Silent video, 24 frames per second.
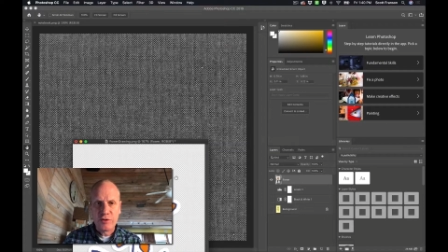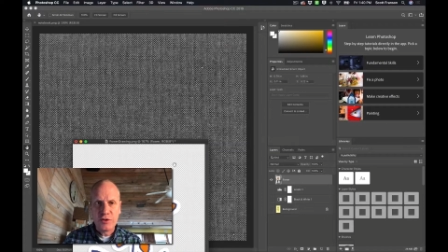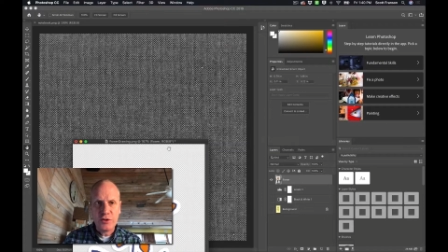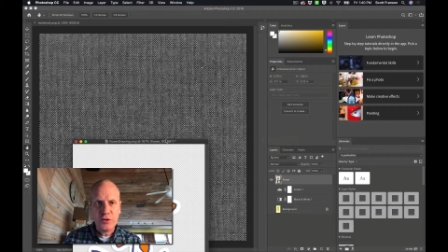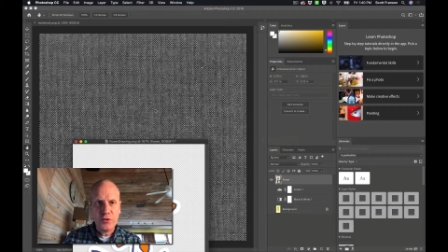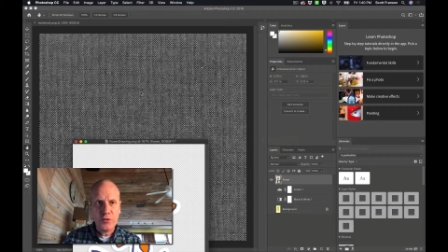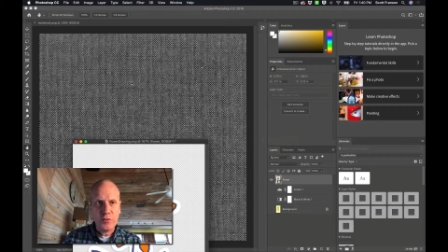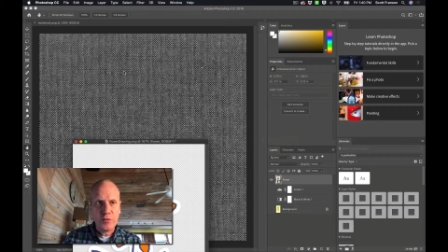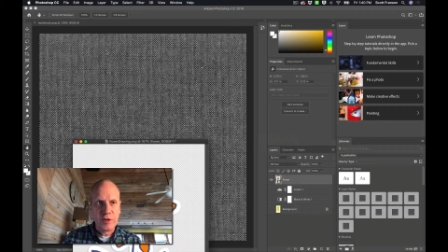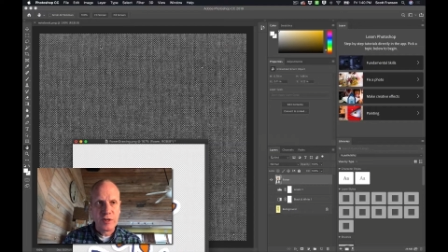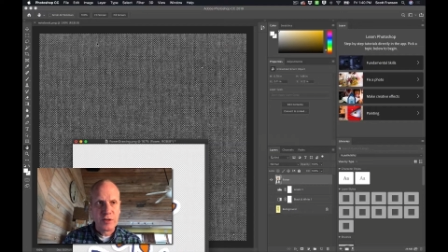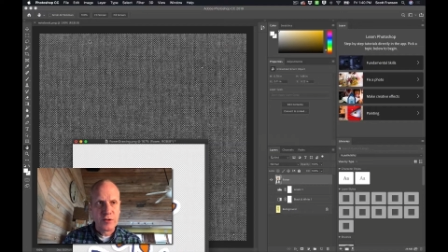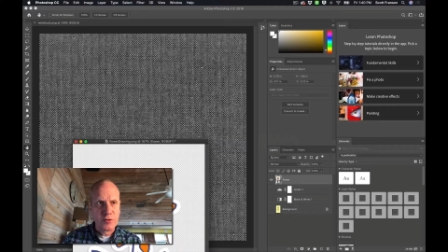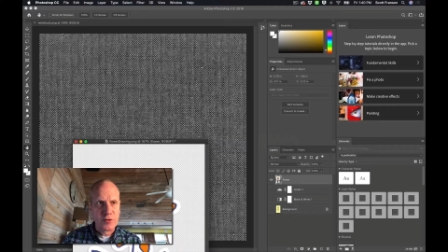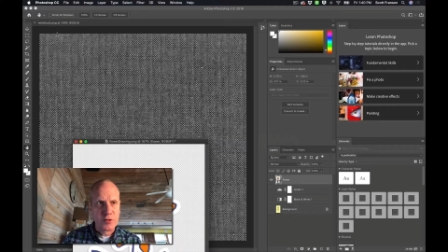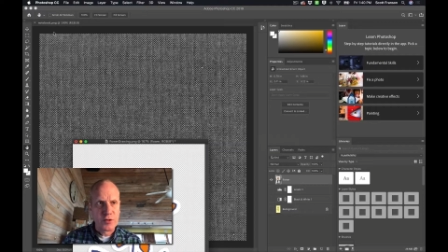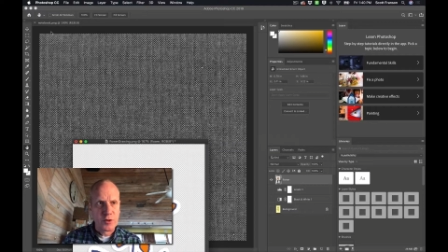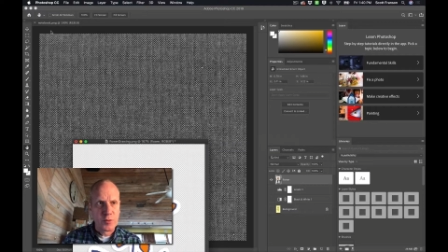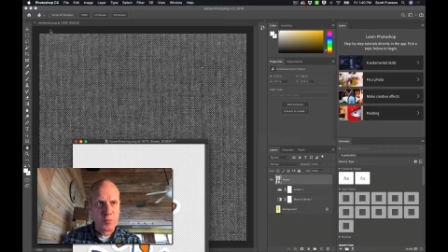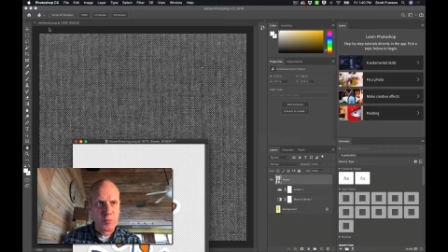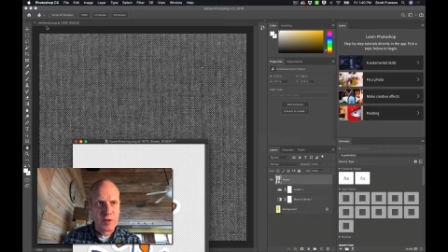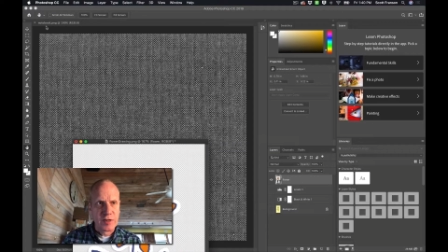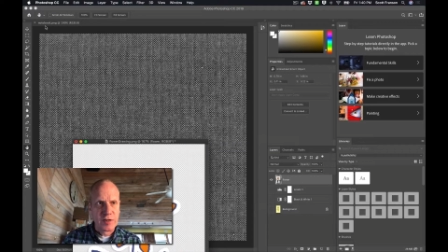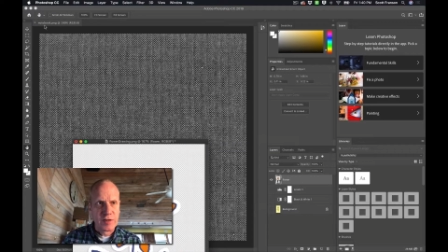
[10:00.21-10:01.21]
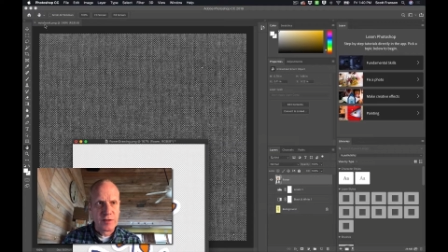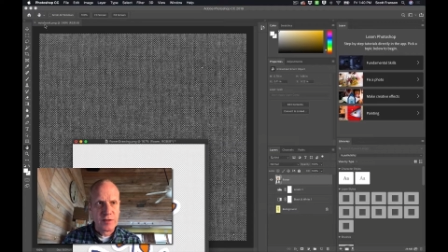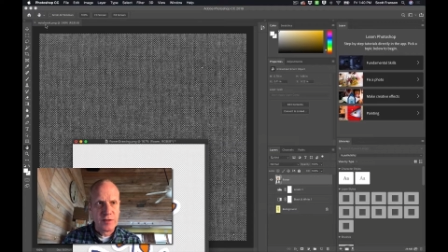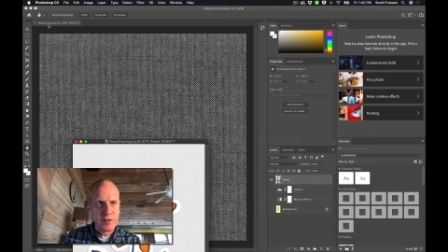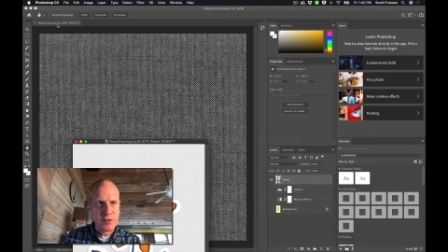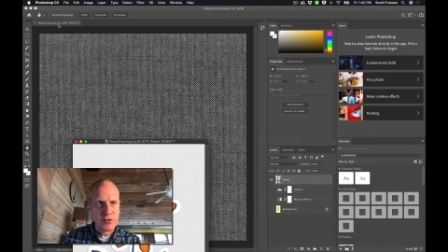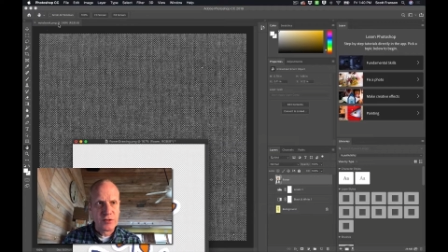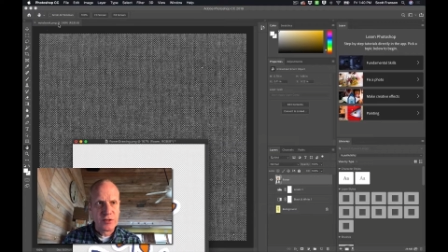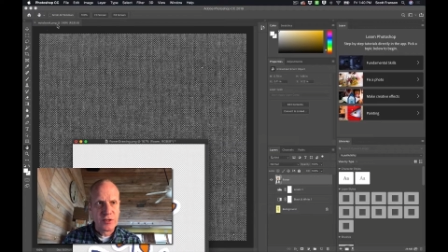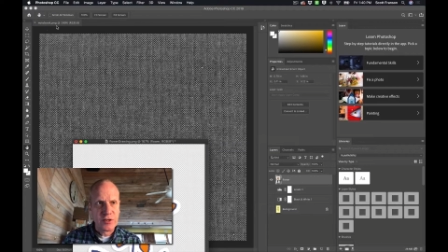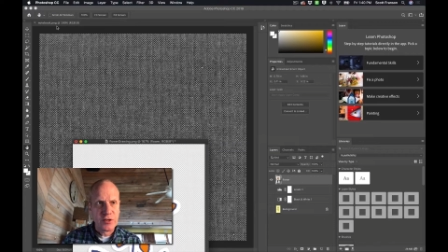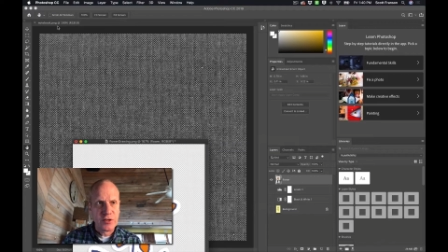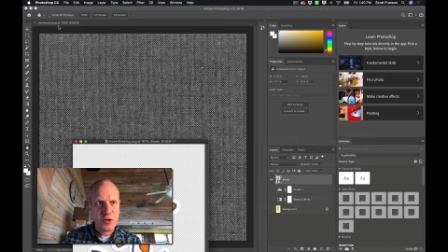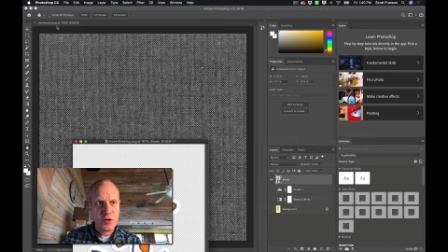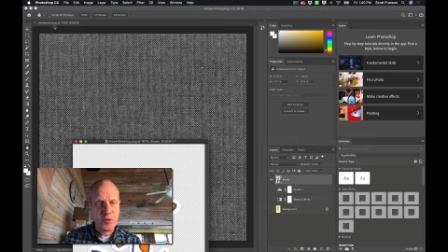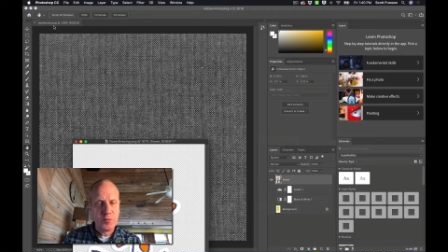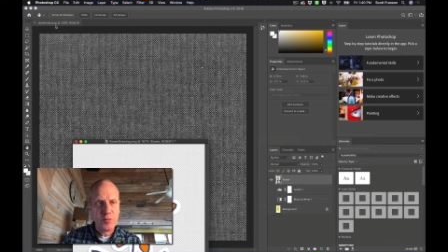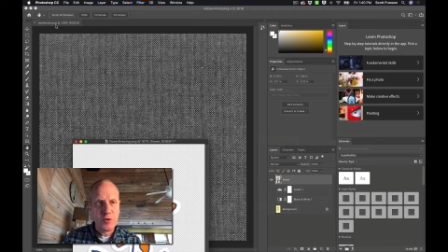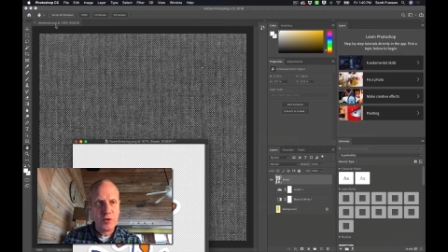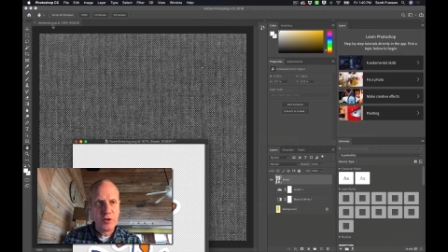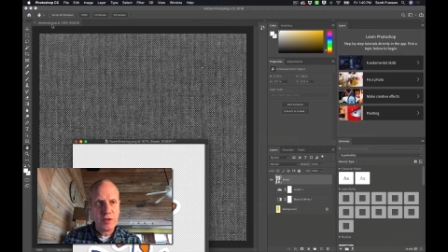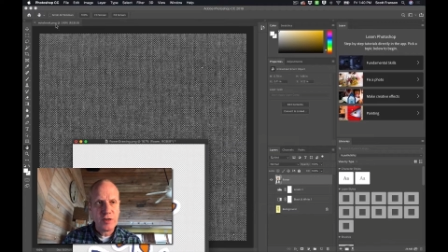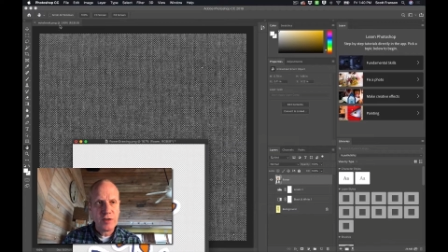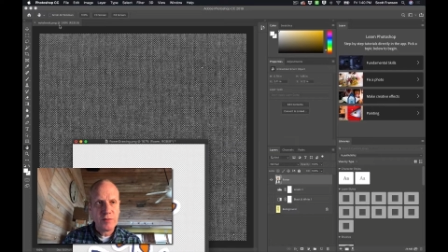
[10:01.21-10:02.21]
two windows open. There's the
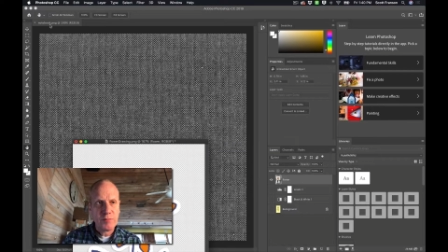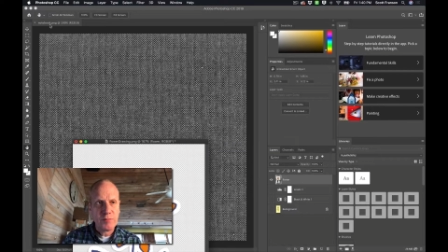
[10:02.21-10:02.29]
notebook